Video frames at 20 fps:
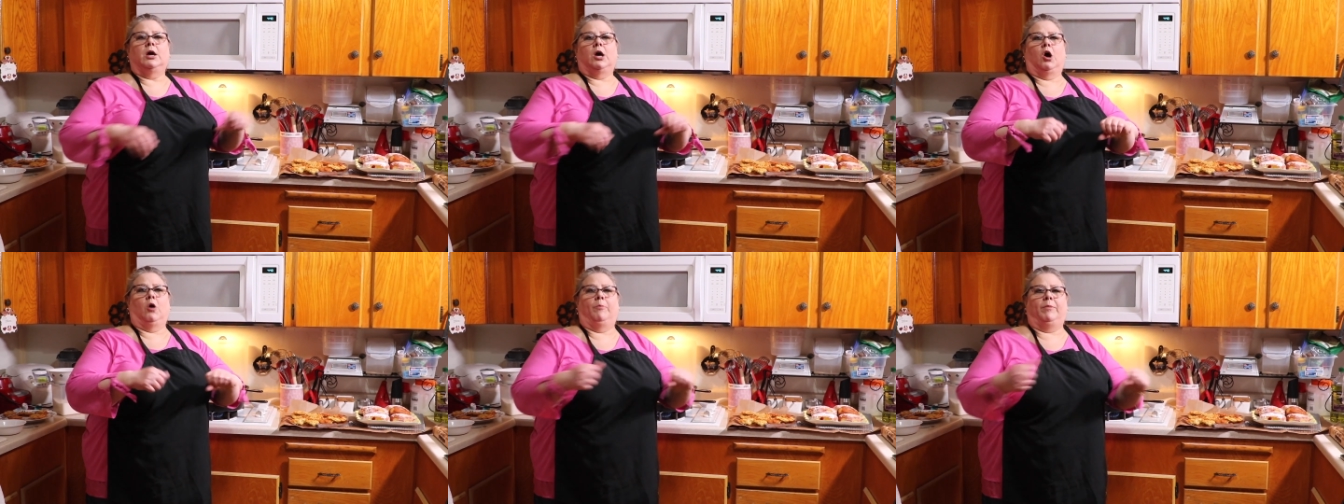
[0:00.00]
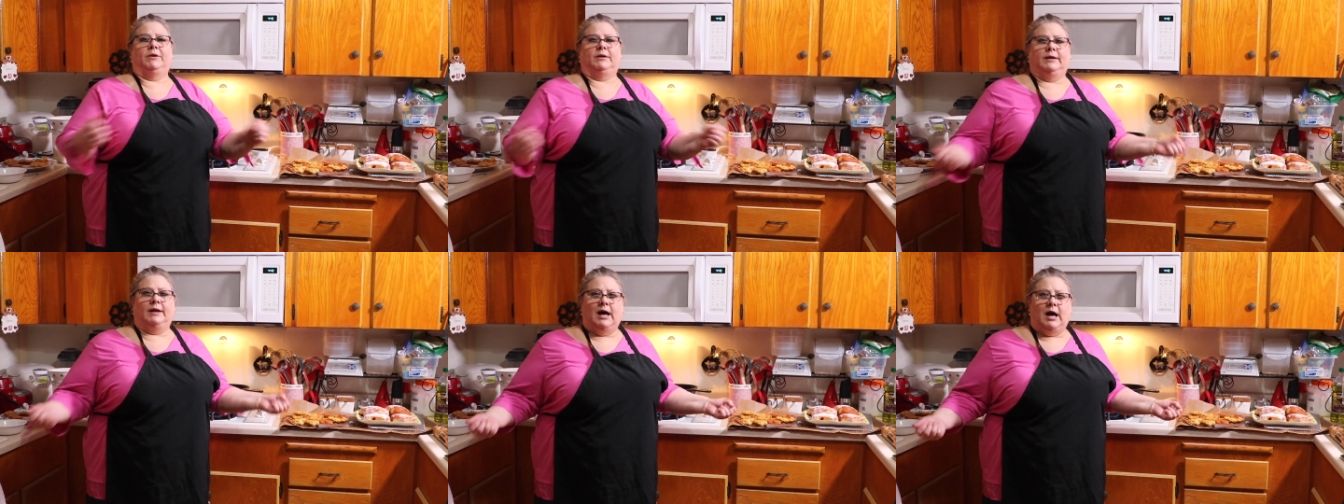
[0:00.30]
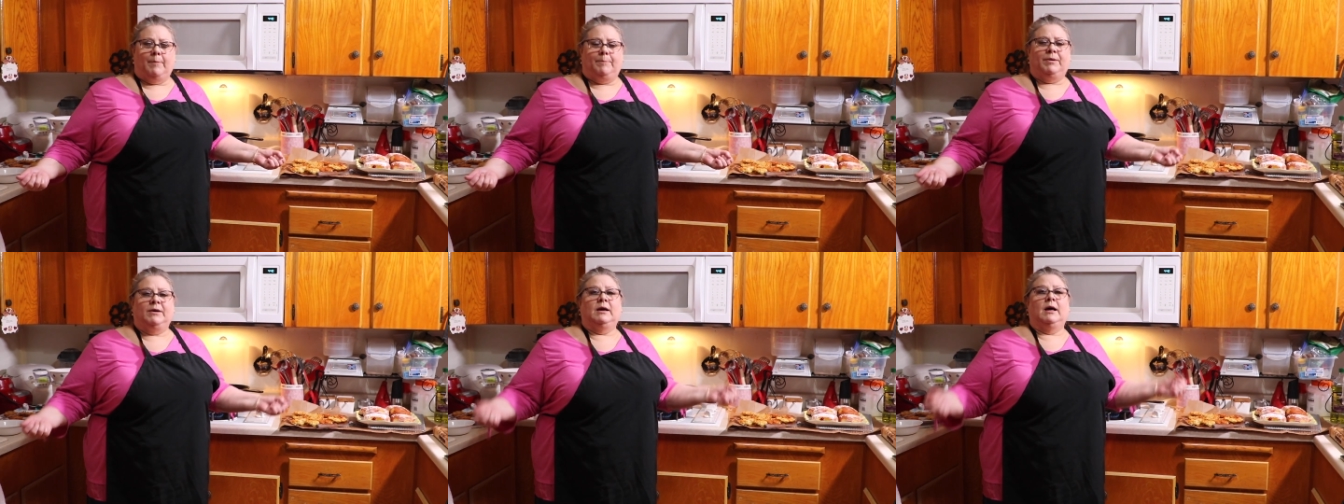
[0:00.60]
open it
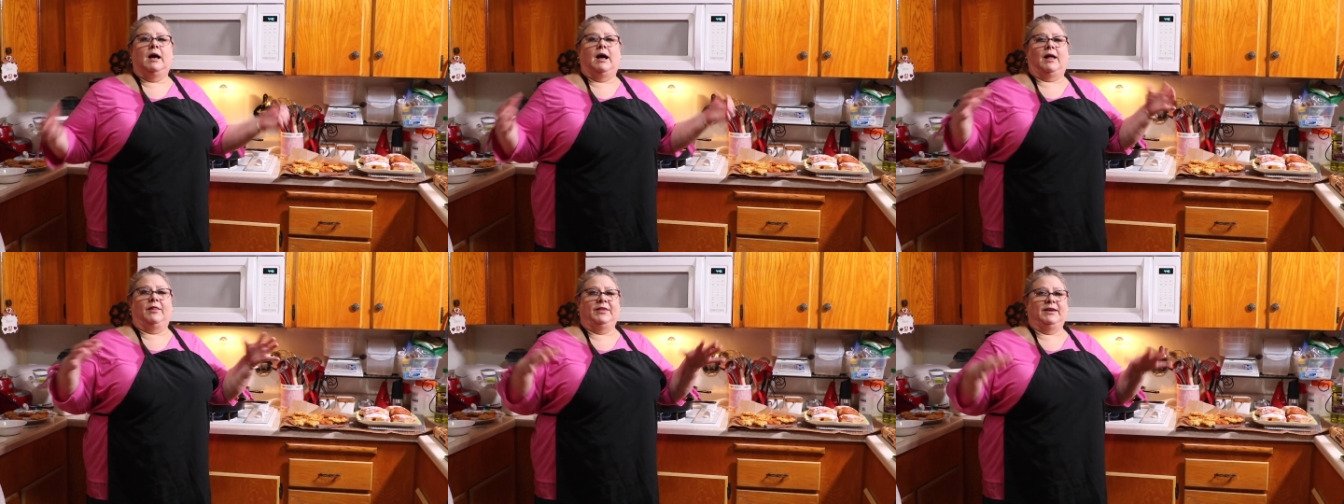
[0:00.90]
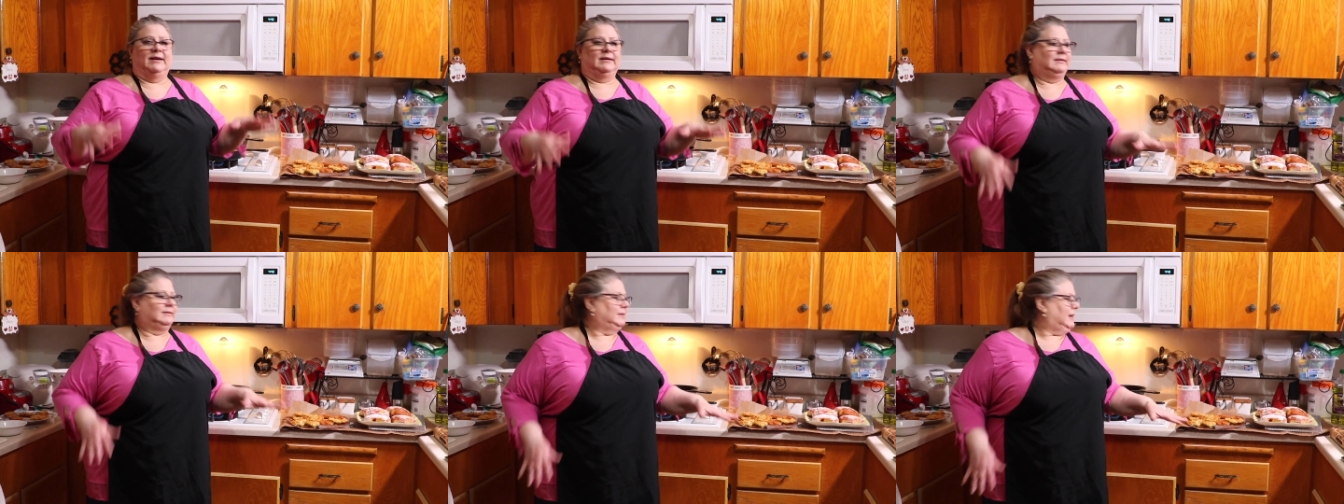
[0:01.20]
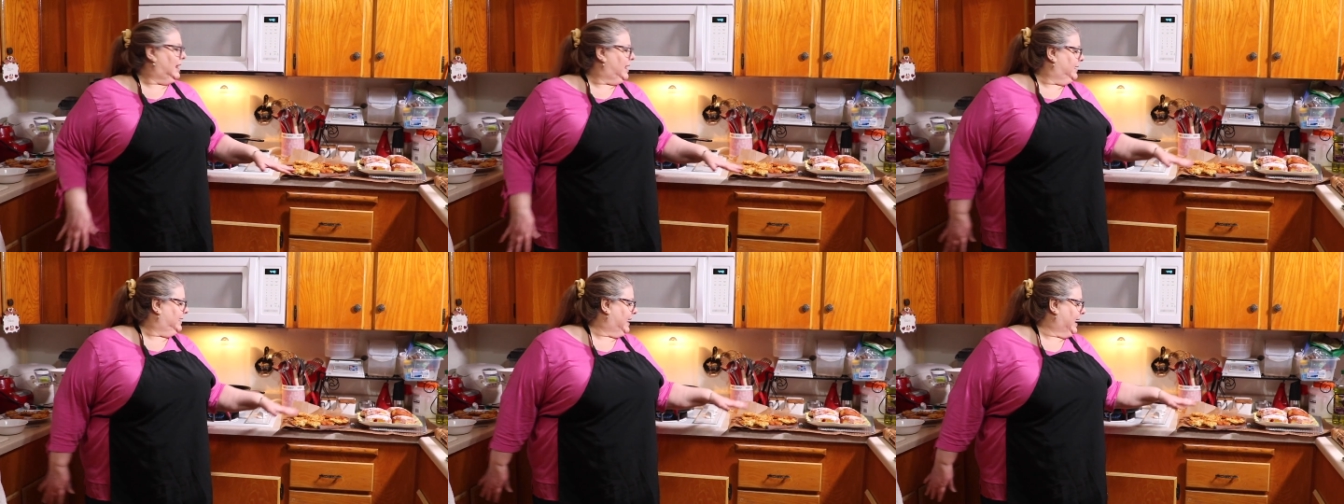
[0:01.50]
up on the
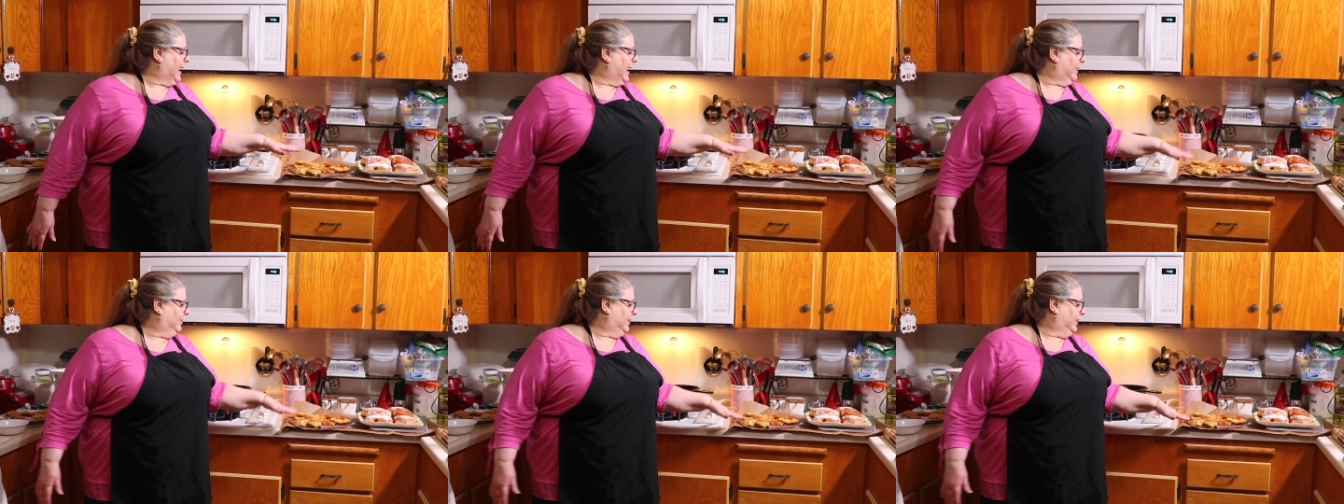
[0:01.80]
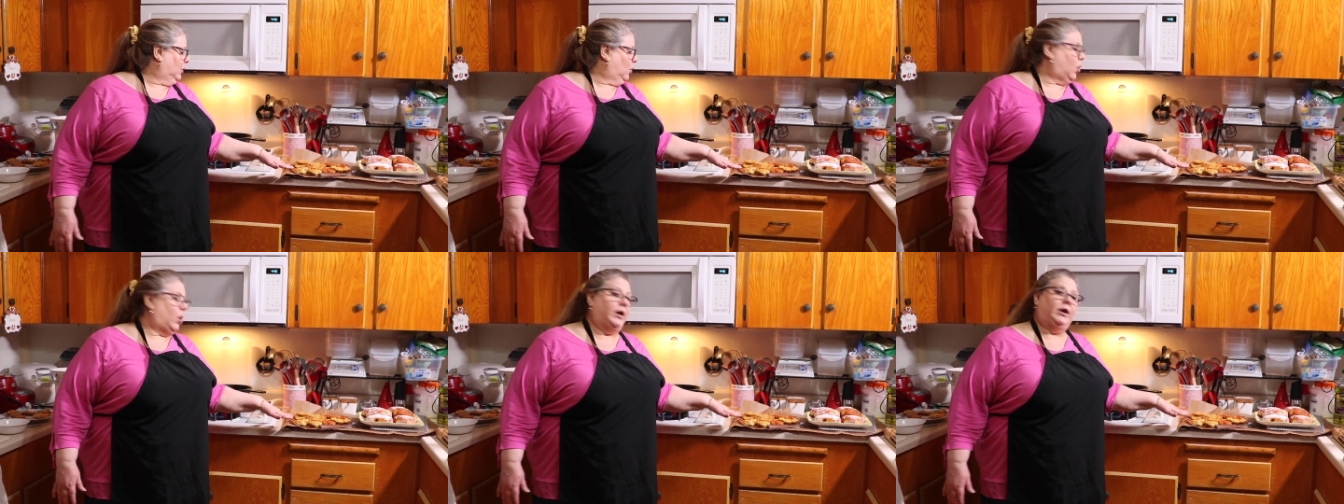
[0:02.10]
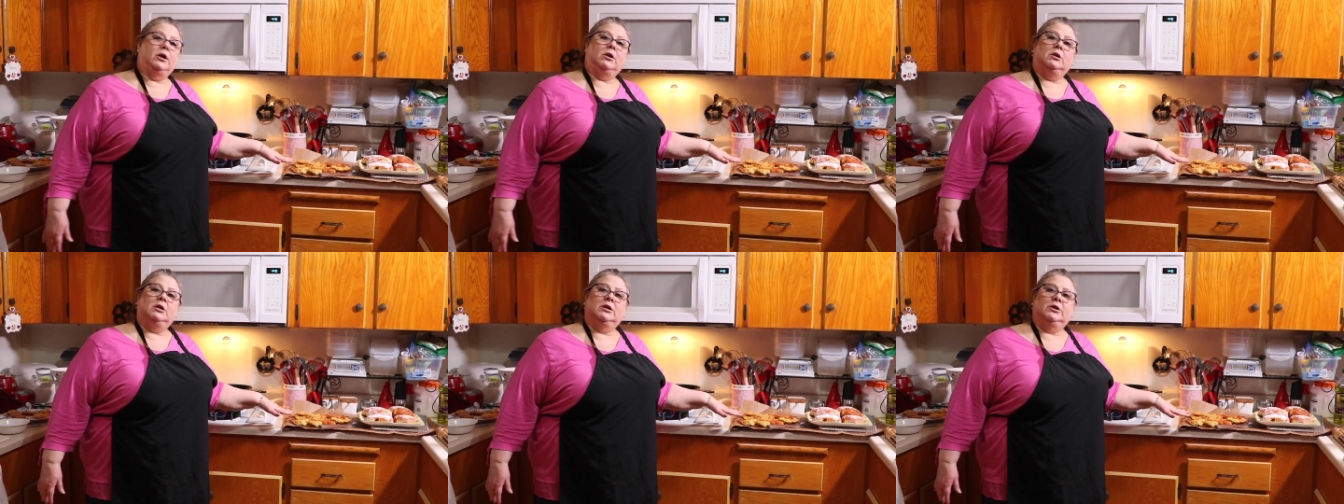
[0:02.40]
inside, and the
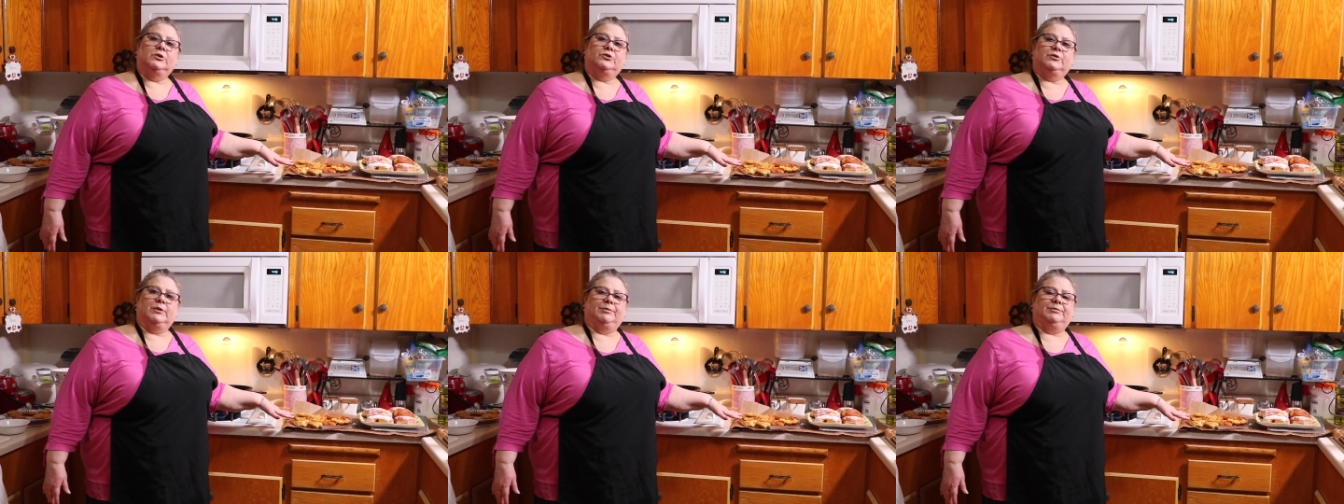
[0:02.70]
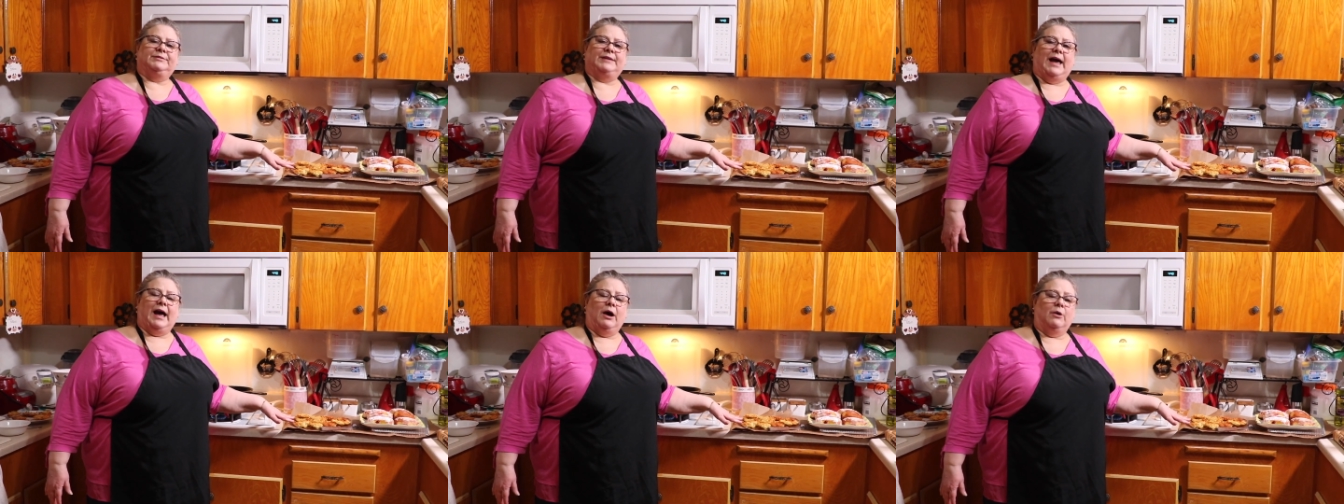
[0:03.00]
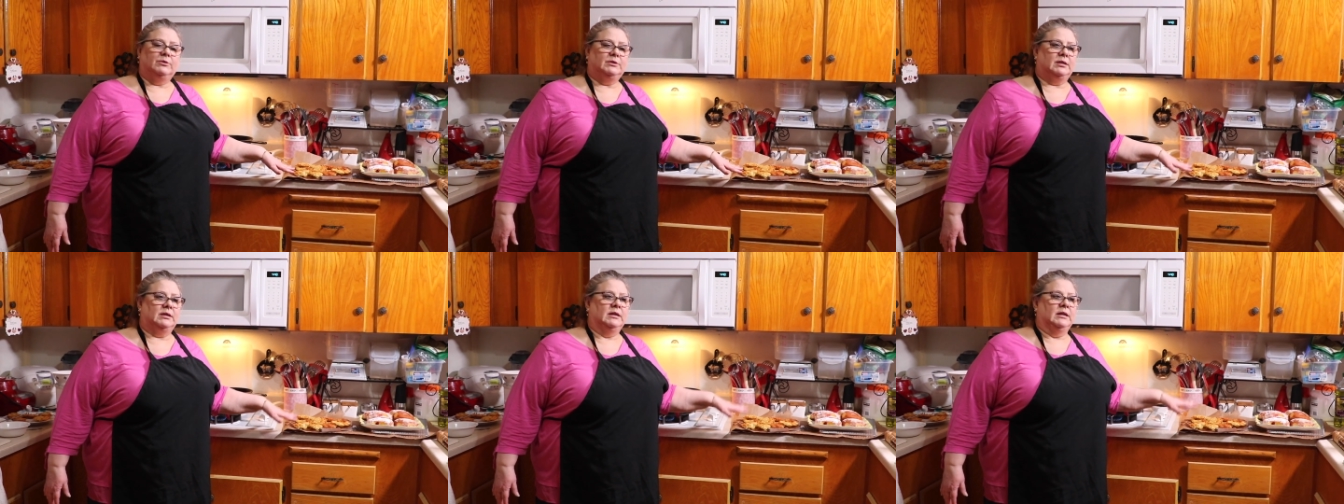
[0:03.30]
oil drips
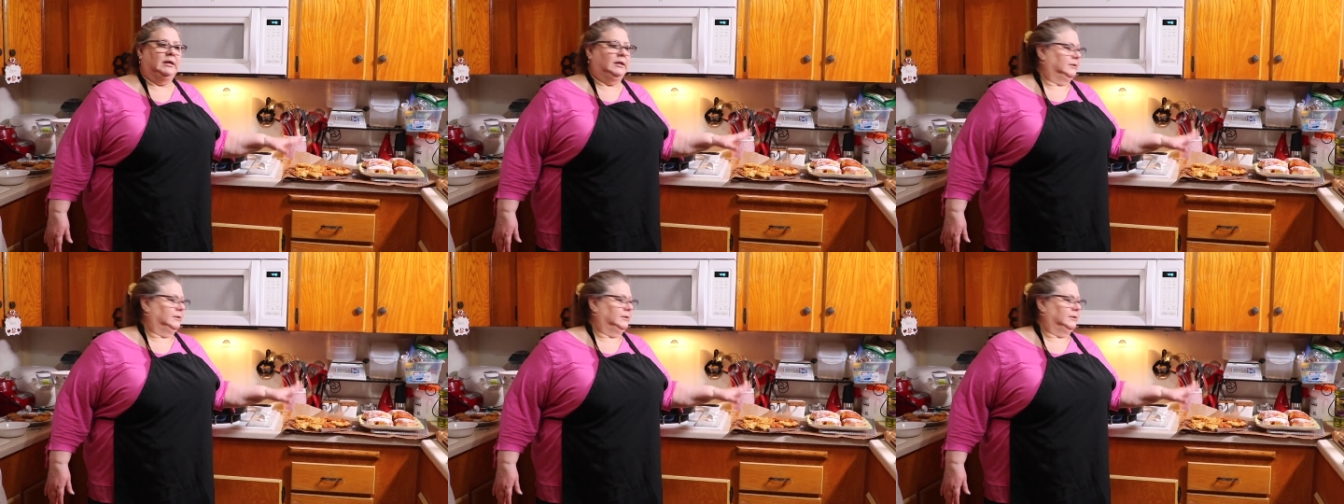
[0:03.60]
out.